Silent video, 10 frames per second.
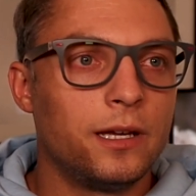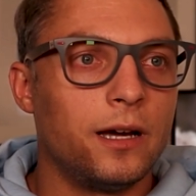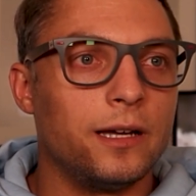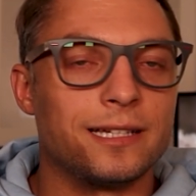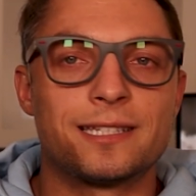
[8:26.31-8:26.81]

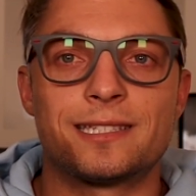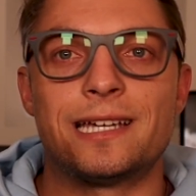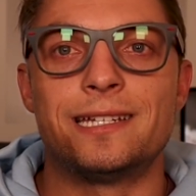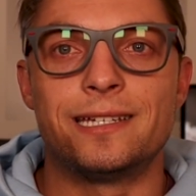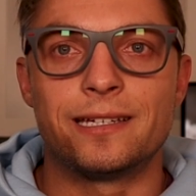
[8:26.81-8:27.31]
uh,
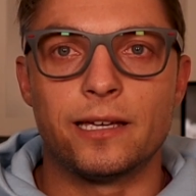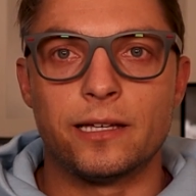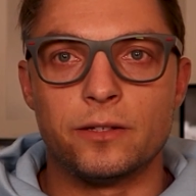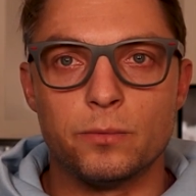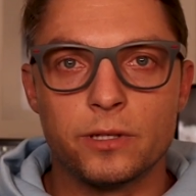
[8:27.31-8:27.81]
exciting,
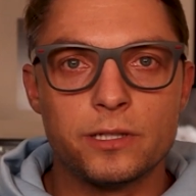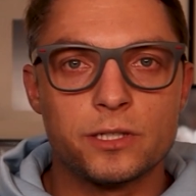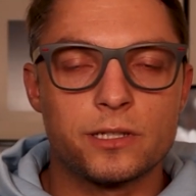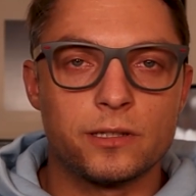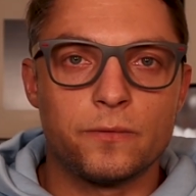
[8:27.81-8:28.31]
and you really
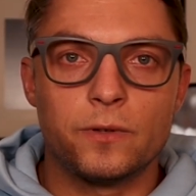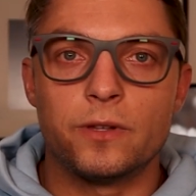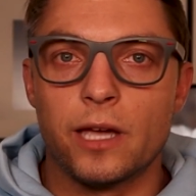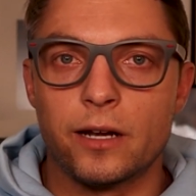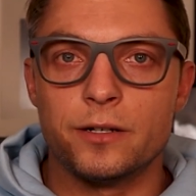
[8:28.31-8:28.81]
just get to feel
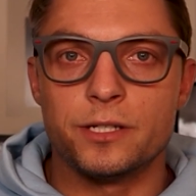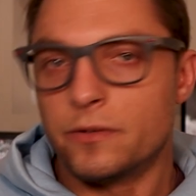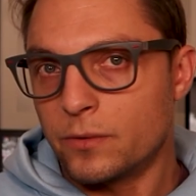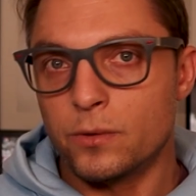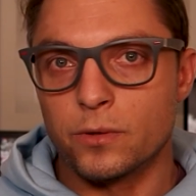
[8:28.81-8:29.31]
the energy
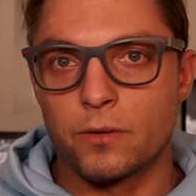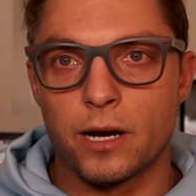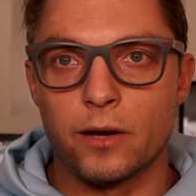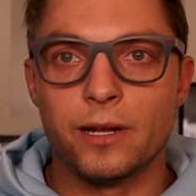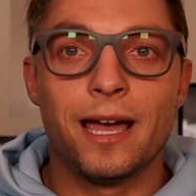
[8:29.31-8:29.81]
of the whole
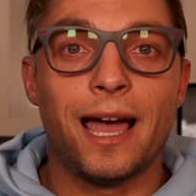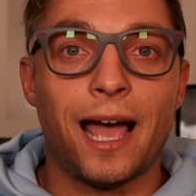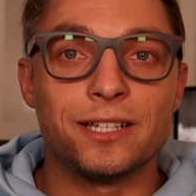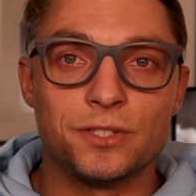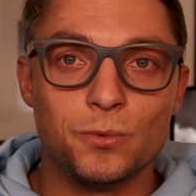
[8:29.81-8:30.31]
crowd
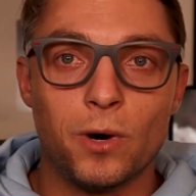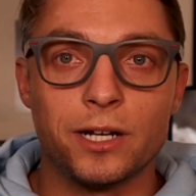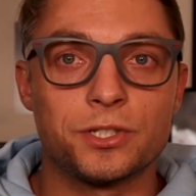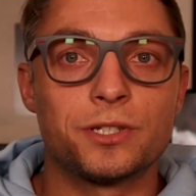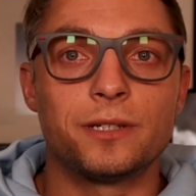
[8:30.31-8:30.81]
as you
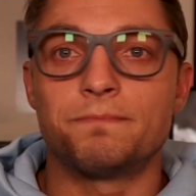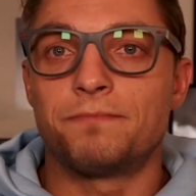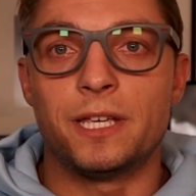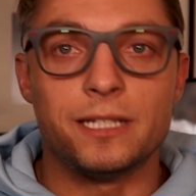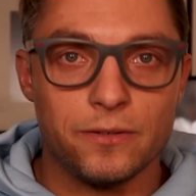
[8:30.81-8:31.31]
watch
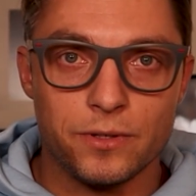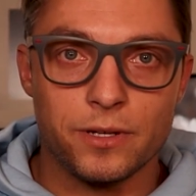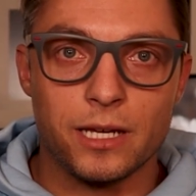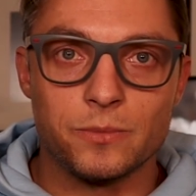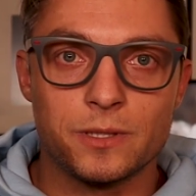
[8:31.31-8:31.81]
any of their
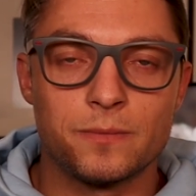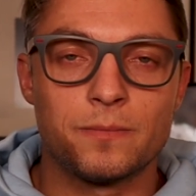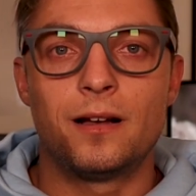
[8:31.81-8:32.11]
games.